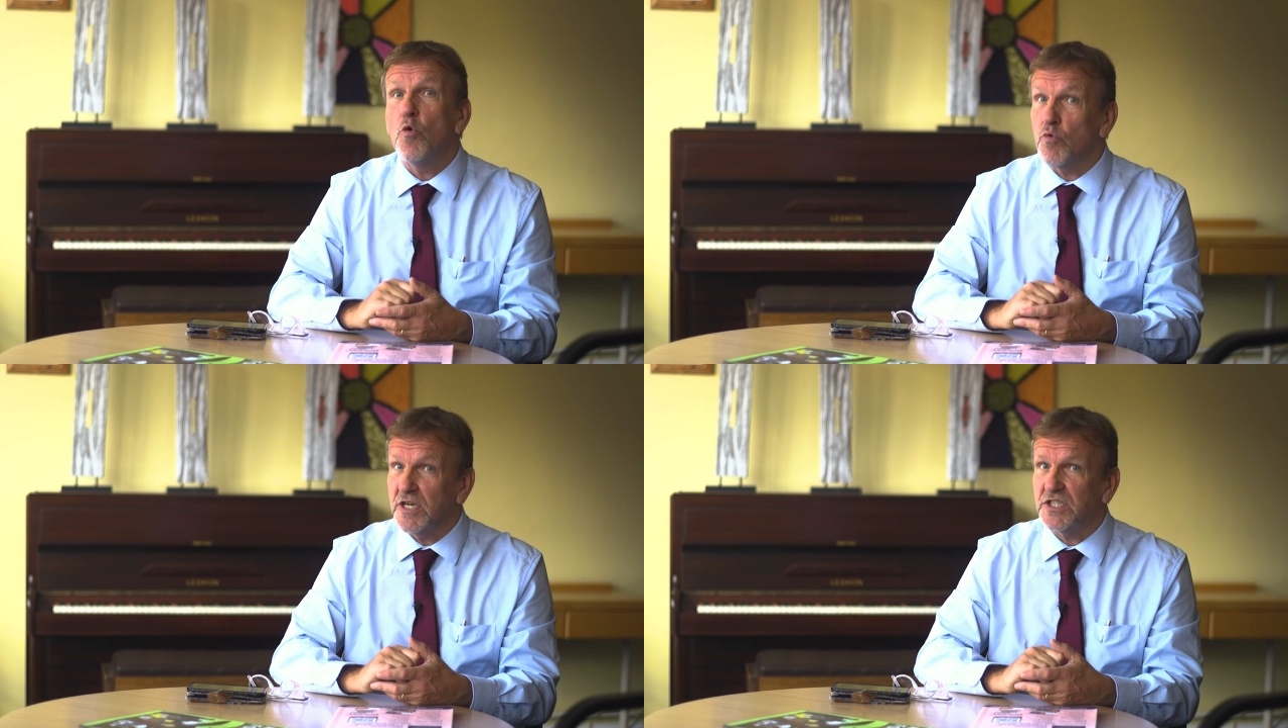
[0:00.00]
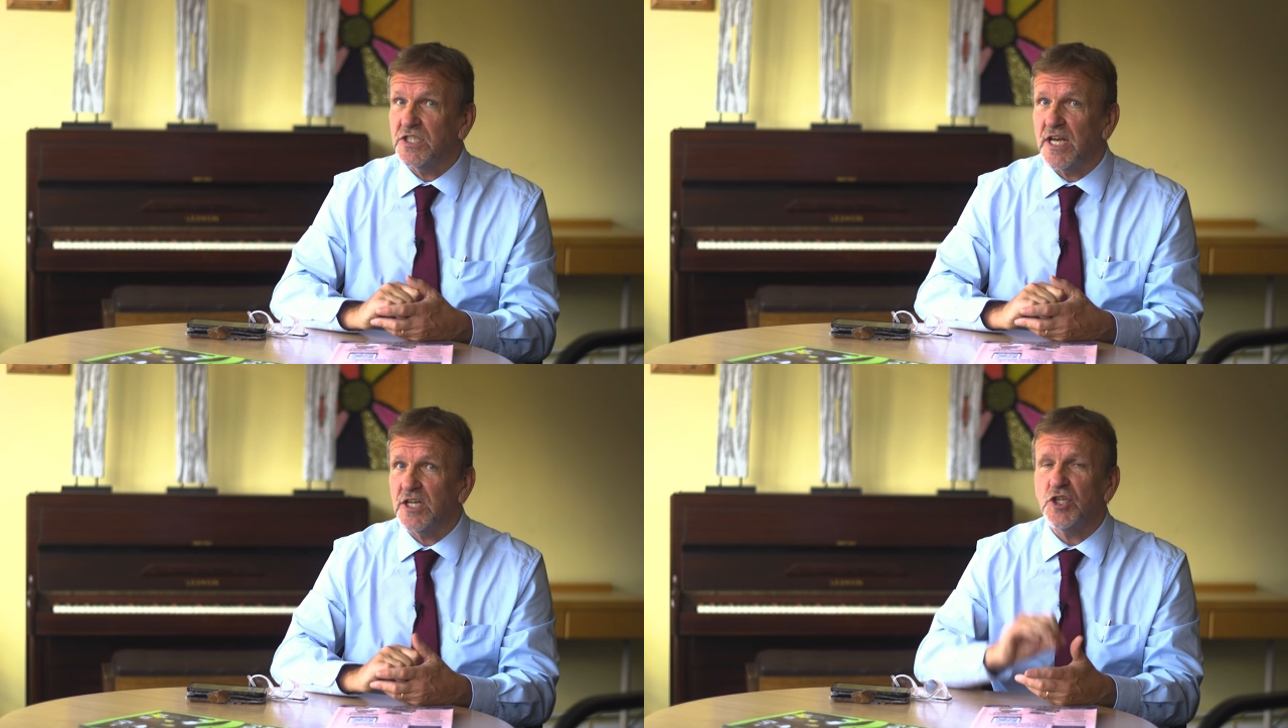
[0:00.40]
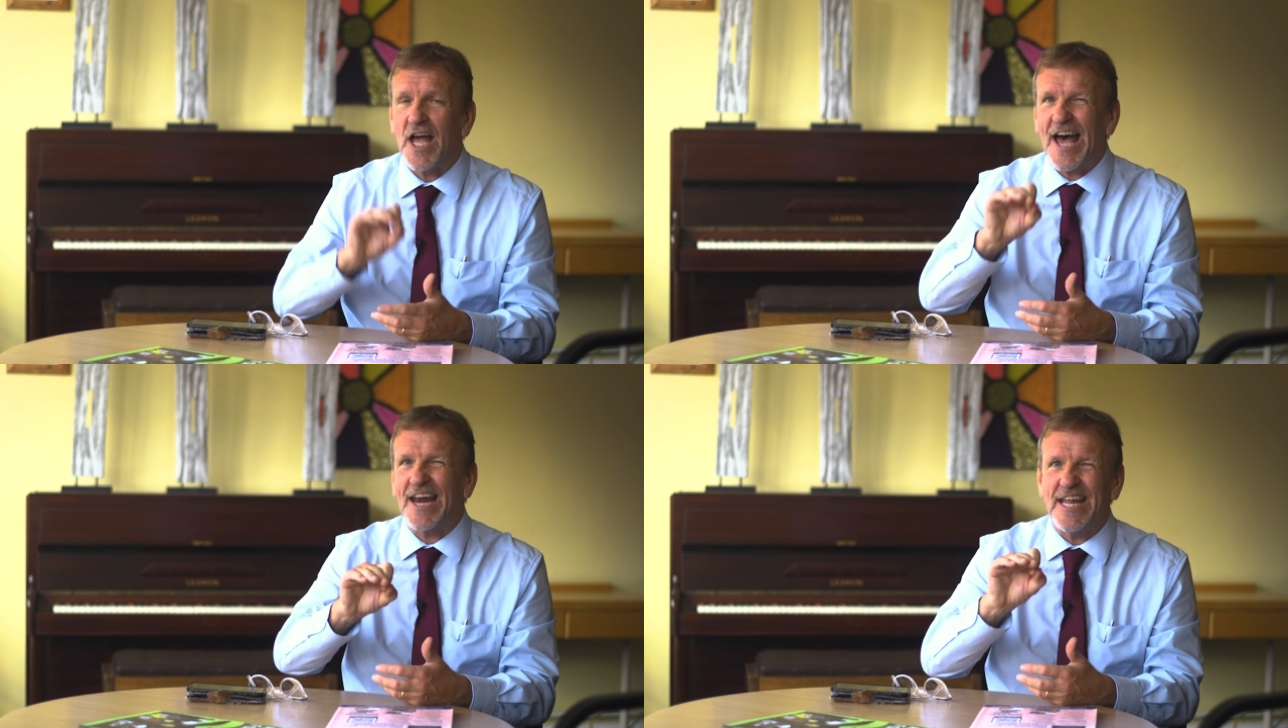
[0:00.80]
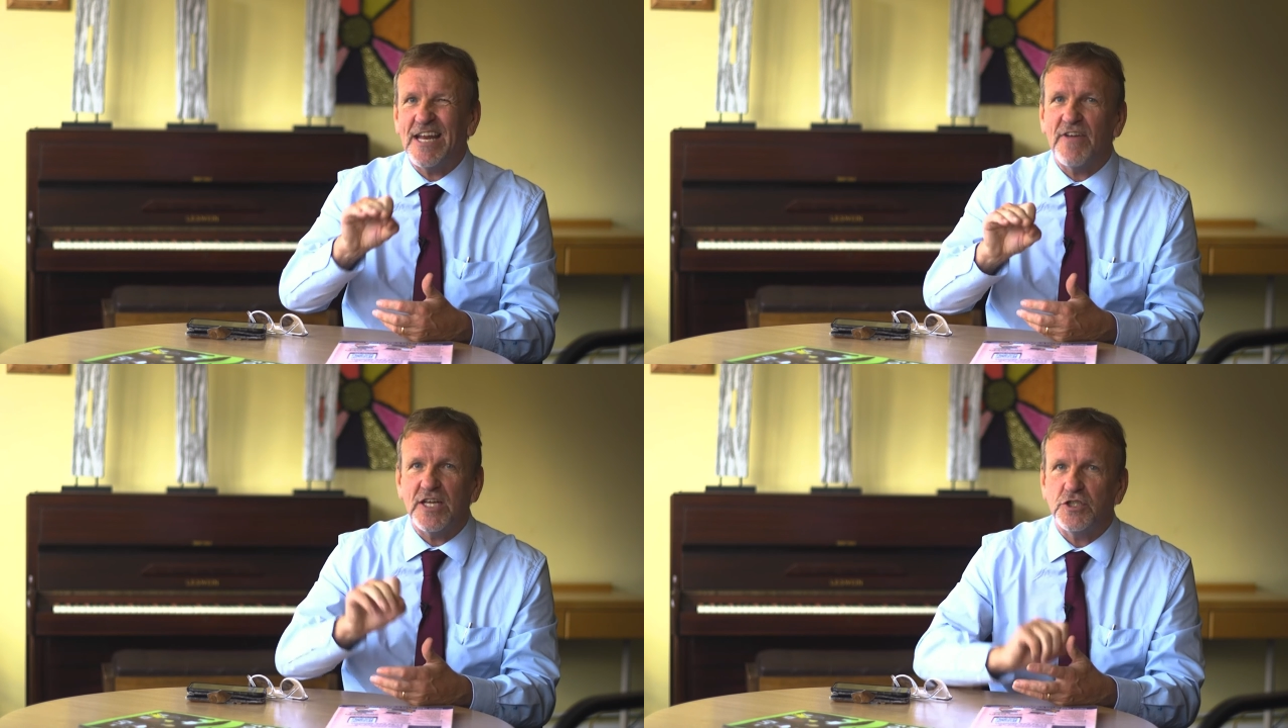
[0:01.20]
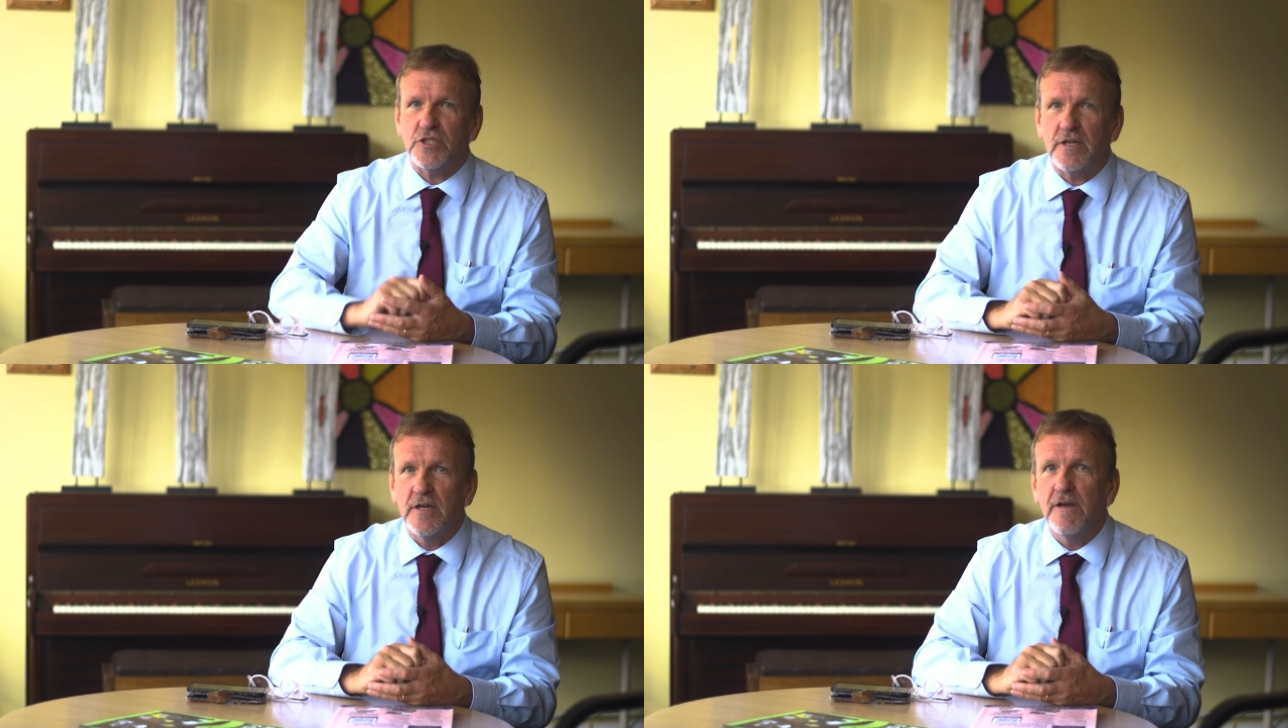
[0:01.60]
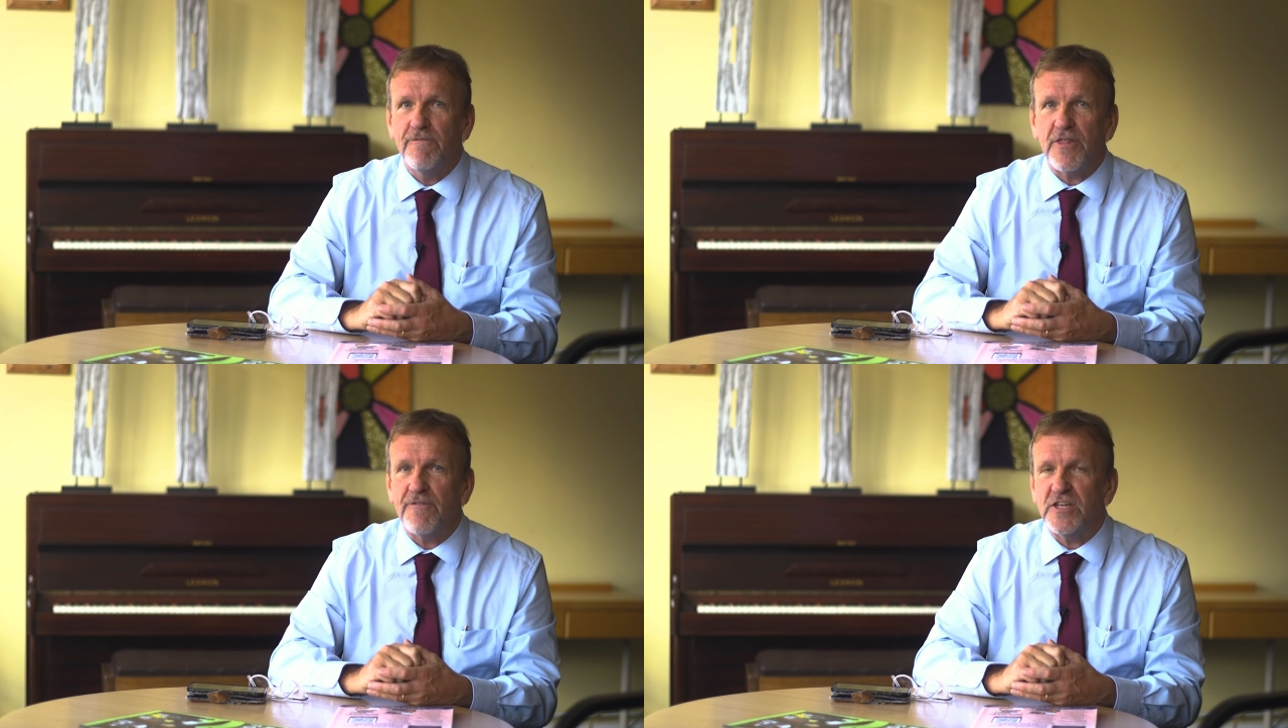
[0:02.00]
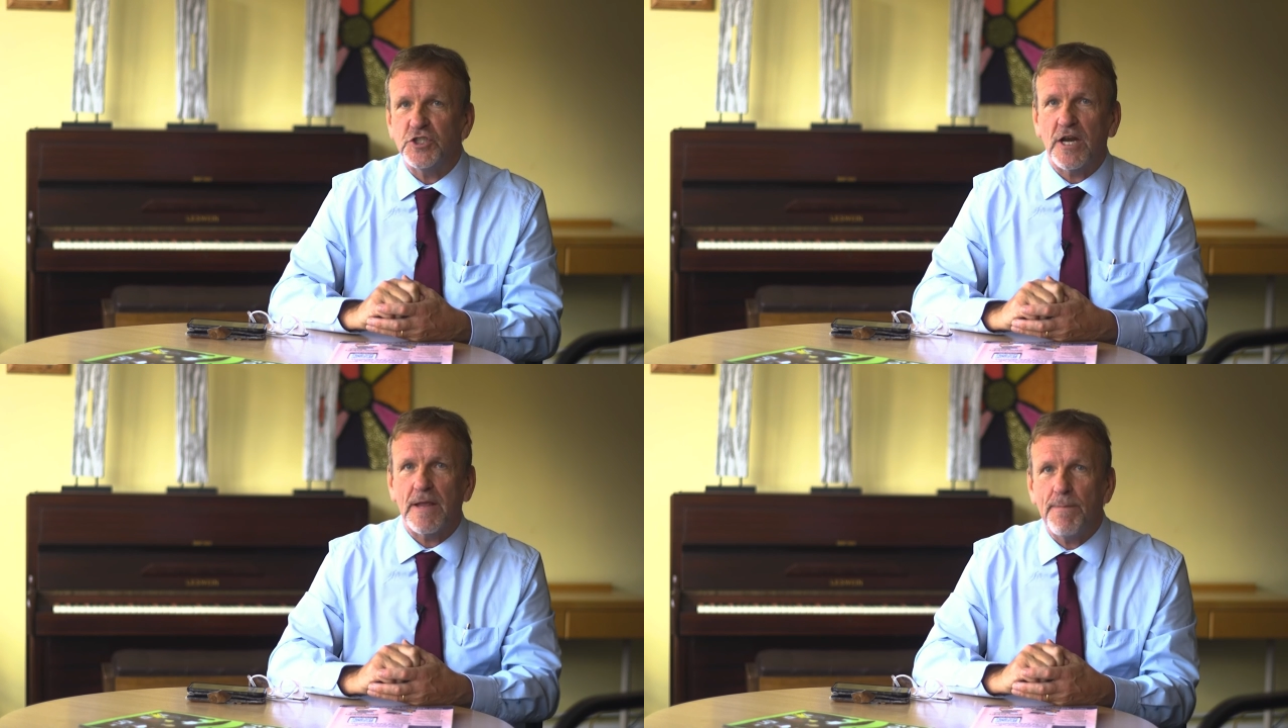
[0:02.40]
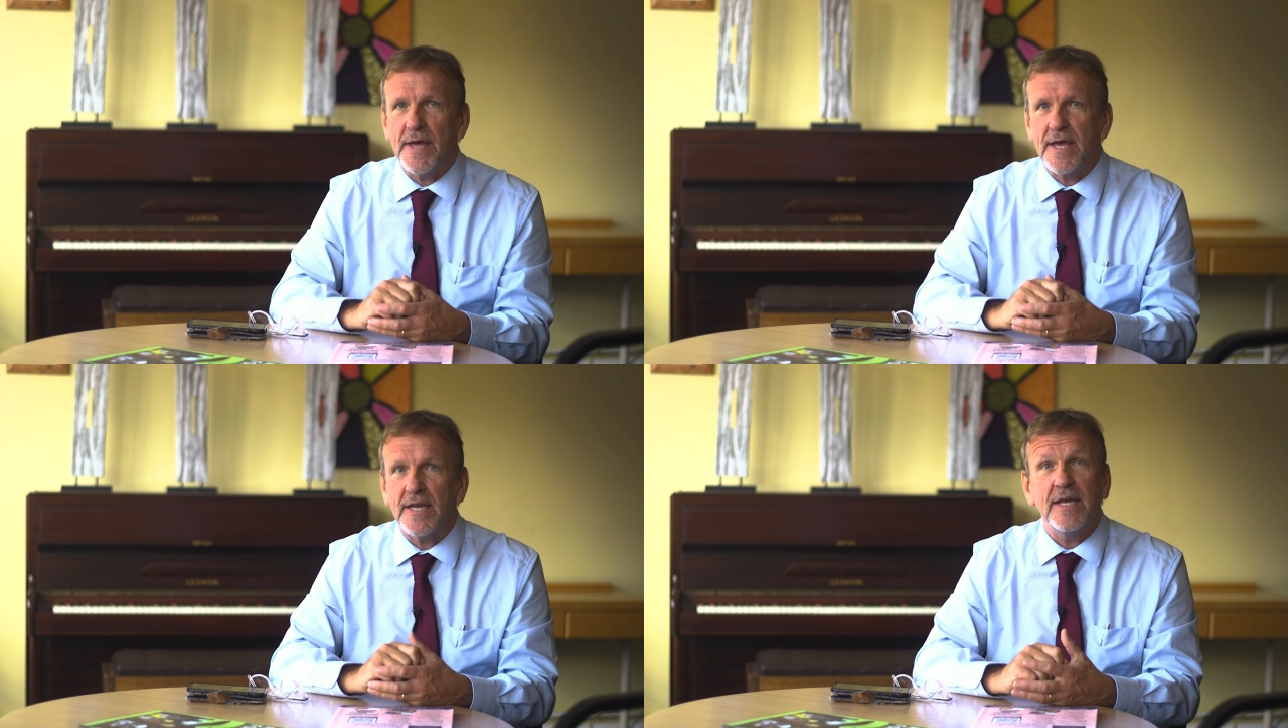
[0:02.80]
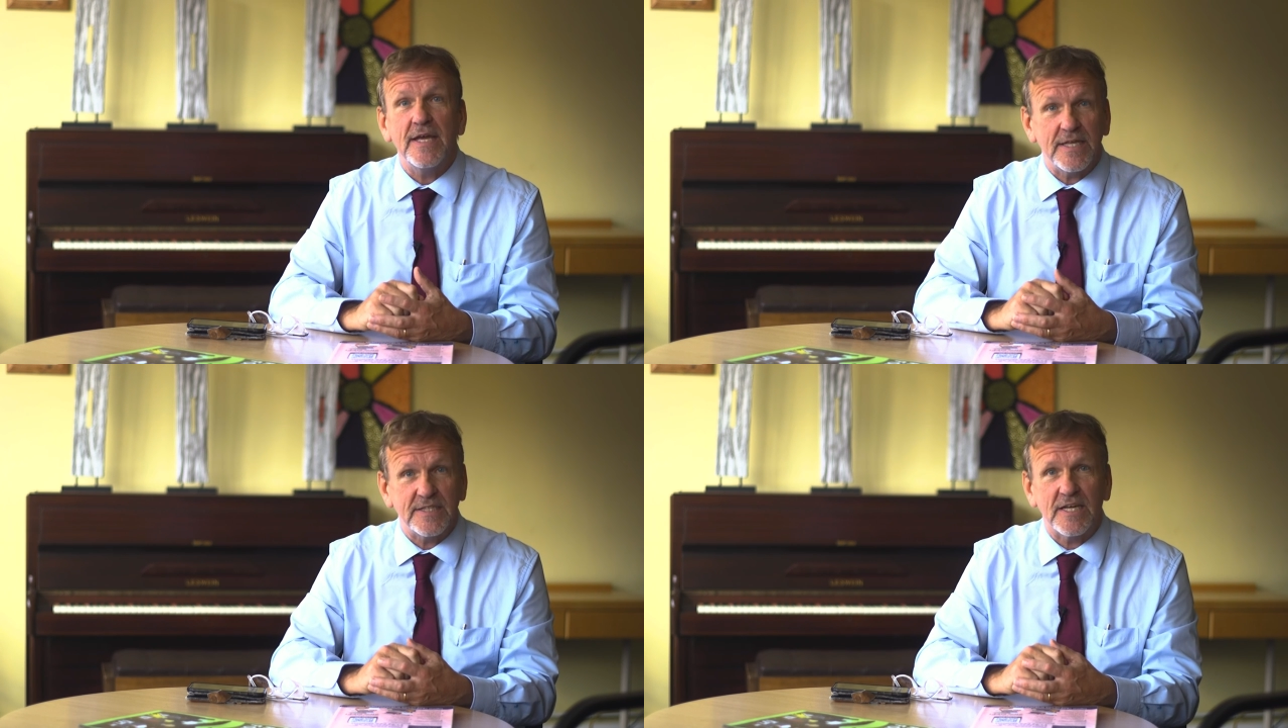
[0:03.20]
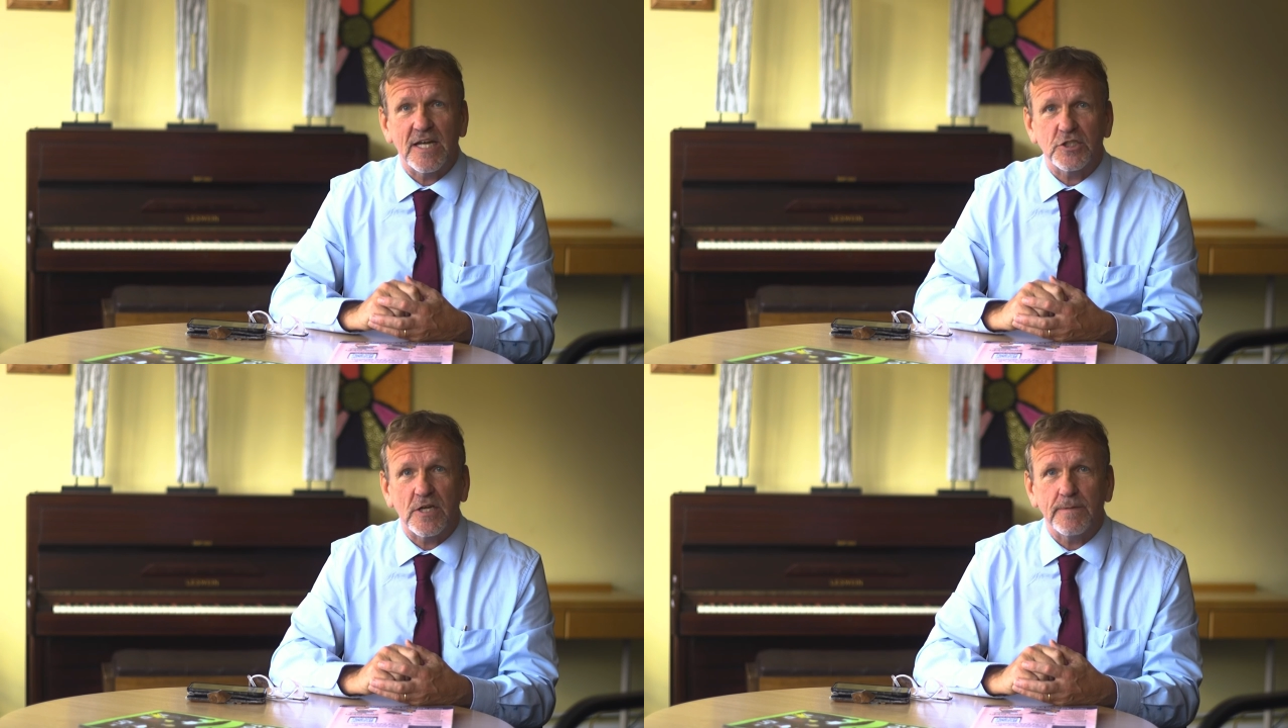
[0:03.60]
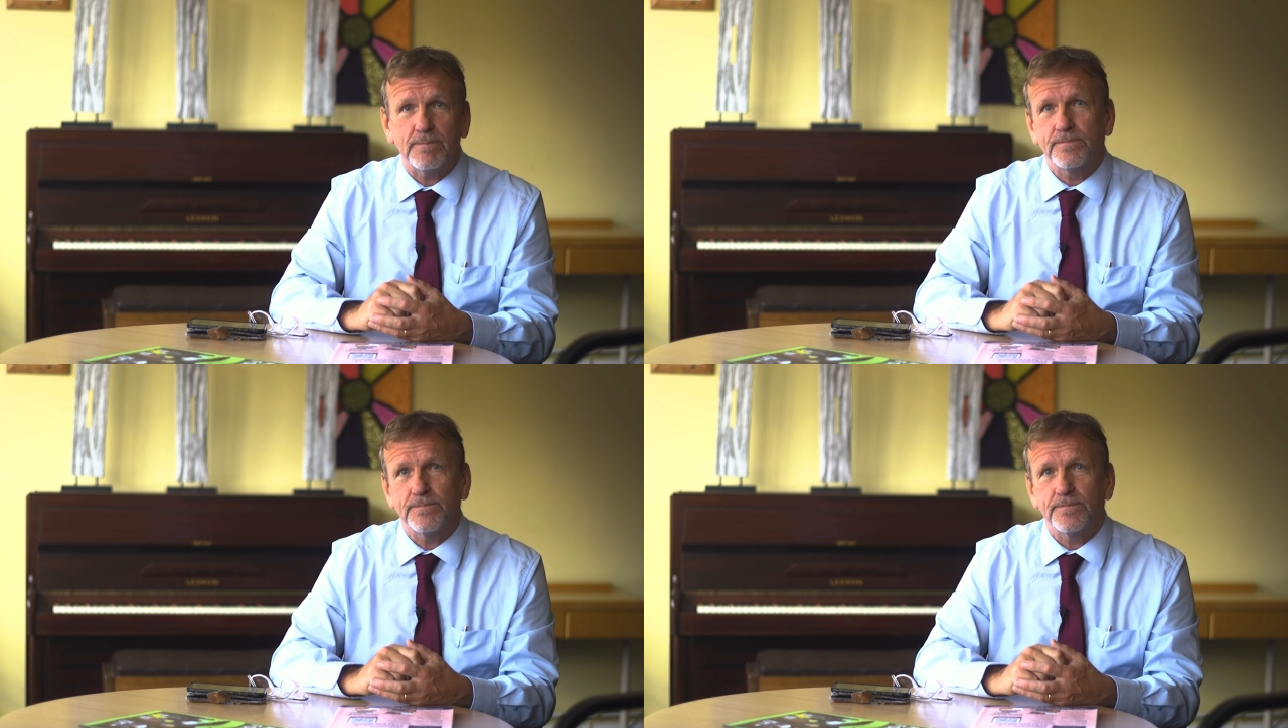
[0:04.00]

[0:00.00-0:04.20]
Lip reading: research and innovation for the visually impaired internationally.